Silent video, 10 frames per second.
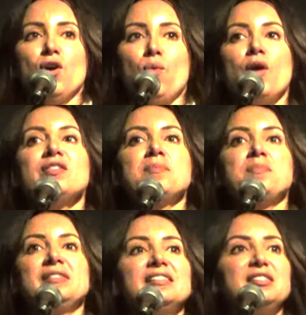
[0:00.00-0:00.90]
we're in the
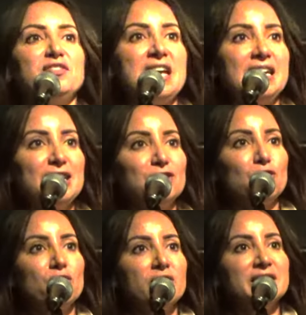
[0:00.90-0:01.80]
business of telling
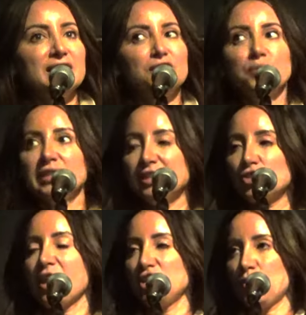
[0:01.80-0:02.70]
stories, and it's really
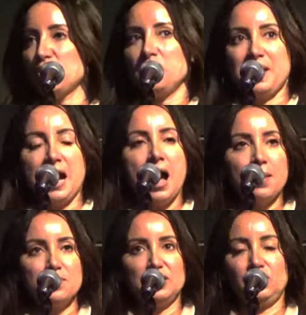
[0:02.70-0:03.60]
strange when you
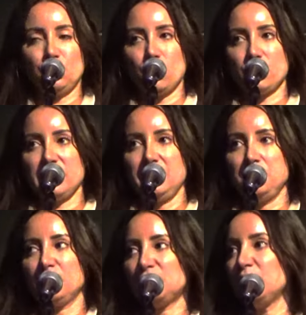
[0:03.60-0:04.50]
become the story,
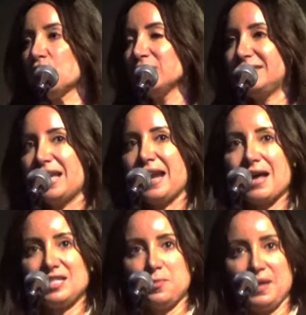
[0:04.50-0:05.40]
because we don't set
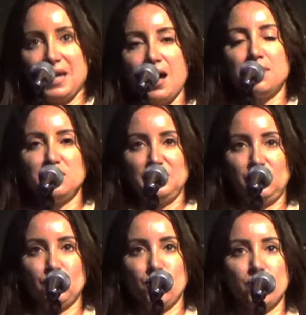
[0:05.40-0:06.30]
out to become the
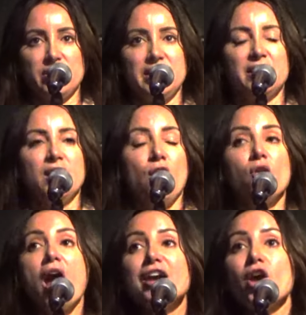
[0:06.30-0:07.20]
story.
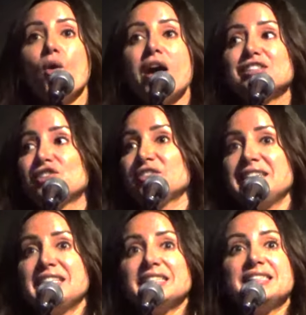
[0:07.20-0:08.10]
Or I know I certainly
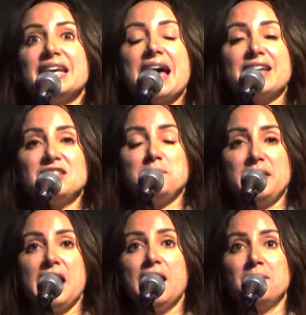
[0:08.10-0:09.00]
didn't set out to
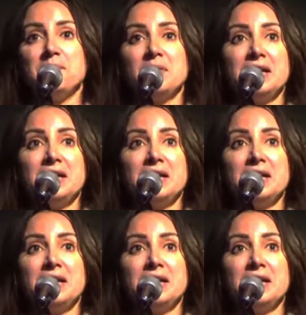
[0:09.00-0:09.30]
become